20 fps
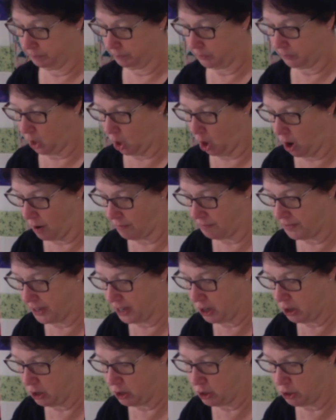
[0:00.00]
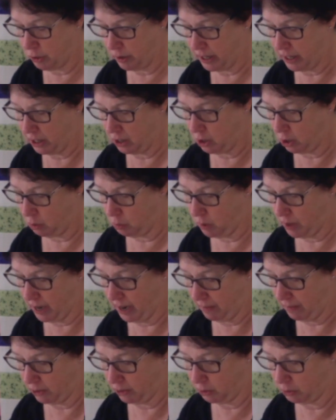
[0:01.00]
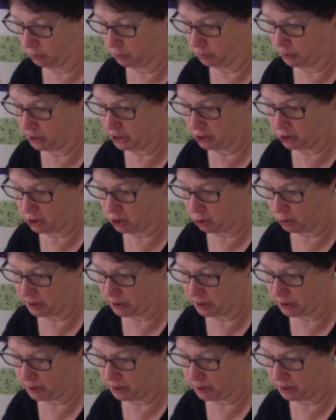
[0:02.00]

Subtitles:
coffee or a drink or whatever. We just go